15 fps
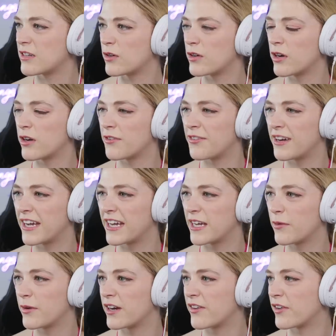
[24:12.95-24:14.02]
don't notify
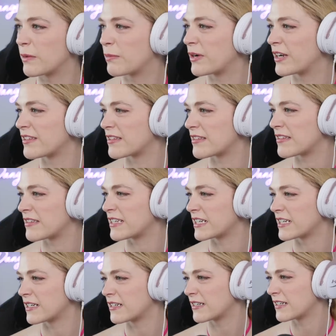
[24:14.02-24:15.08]
anyone of our presence
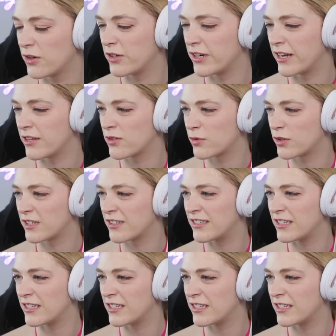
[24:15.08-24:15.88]
here. You're now sworn to